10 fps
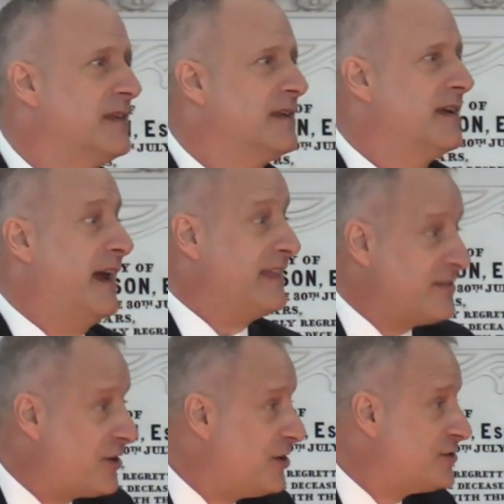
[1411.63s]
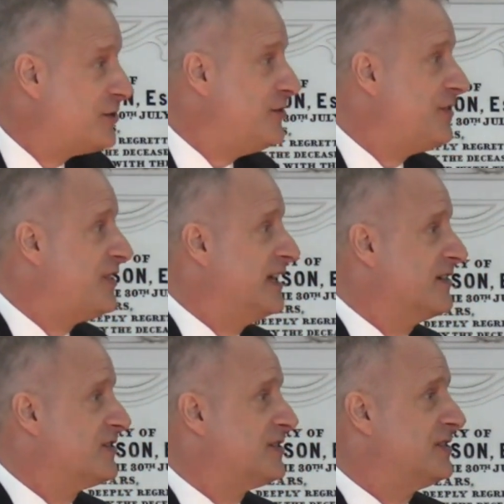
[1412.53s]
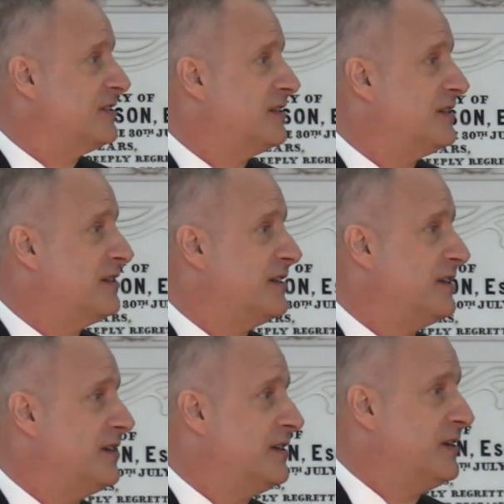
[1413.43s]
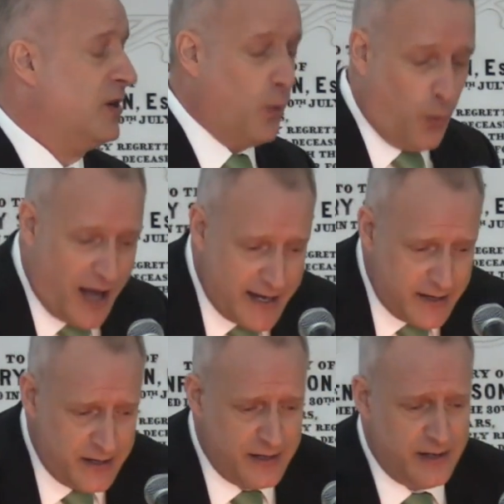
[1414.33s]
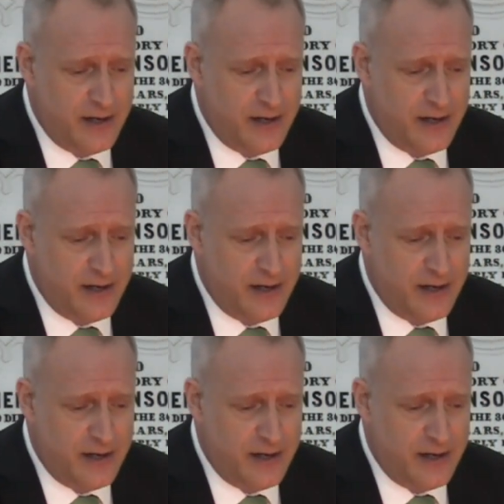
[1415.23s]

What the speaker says: I think there are two things. One,